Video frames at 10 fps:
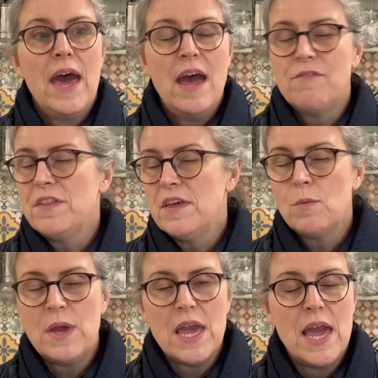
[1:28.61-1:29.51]

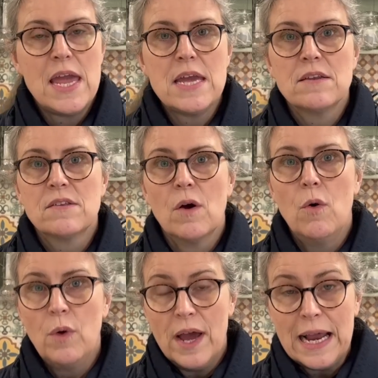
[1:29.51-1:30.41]
everything we ate,
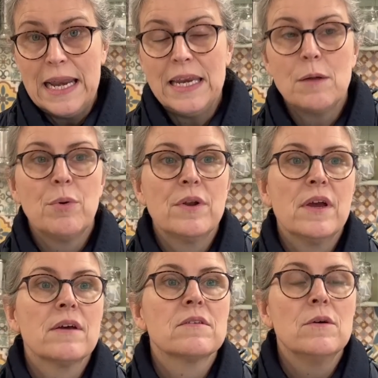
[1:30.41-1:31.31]
all our cleaning
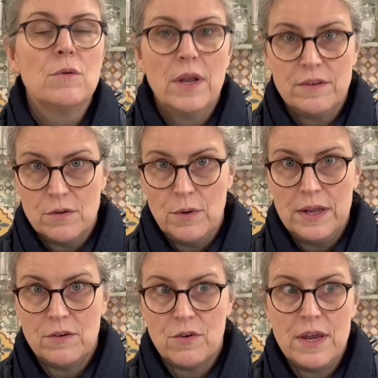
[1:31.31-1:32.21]
products, all our
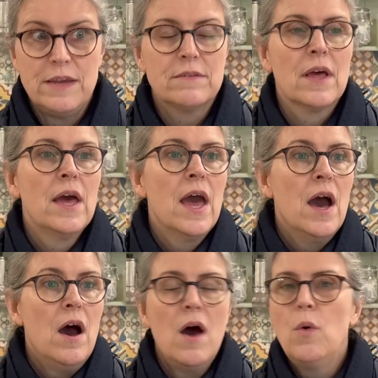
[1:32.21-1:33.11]
toiletries,
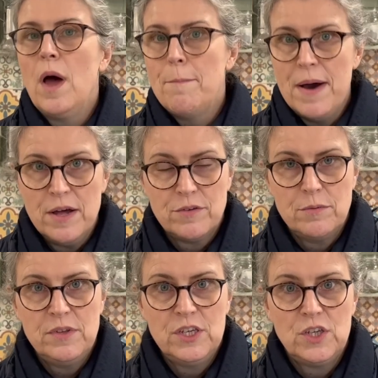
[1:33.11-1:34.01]
all our
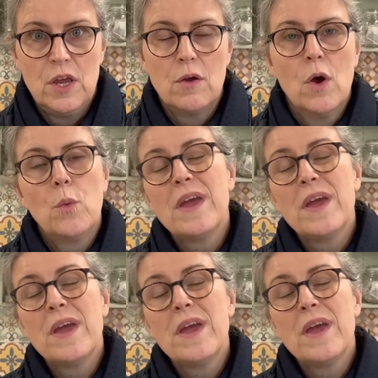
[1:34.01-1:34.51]
bathroom tissue.